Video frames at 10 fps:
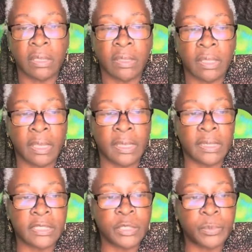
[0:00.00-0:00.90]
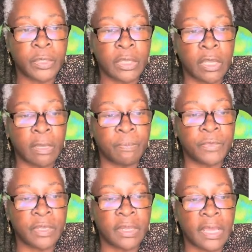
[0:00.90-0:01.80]
Okay, let's pull
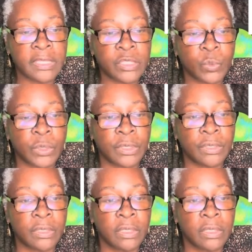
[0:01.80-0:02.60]
up the next one.